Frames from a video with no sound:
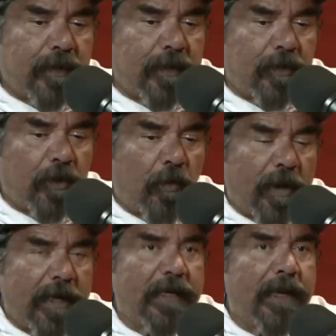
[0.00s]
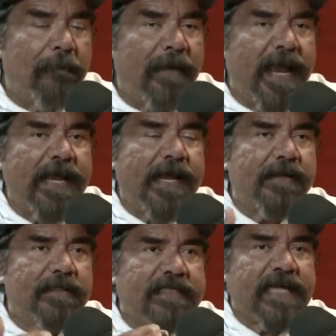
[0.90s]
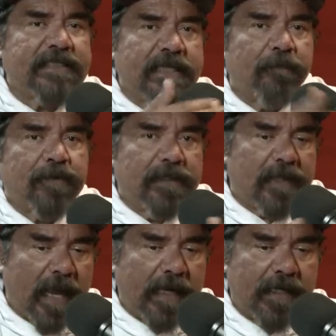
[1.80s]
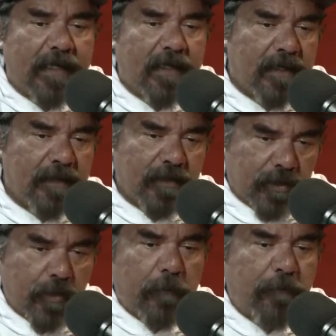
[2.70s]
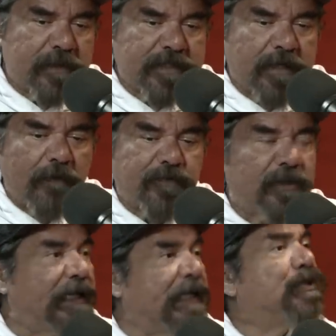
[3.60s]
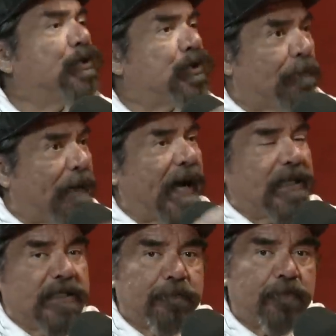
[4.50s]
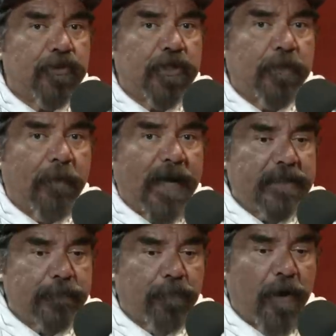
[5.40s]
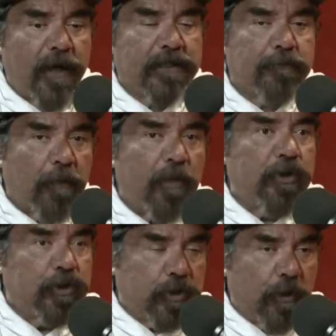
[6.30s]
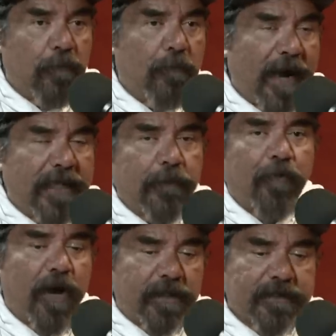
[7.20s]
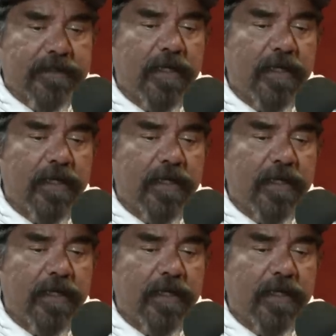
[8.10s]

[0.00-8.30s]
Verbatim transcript: you know, it may take something like the 30% off to lead you to buy these products, but when you do buy the products,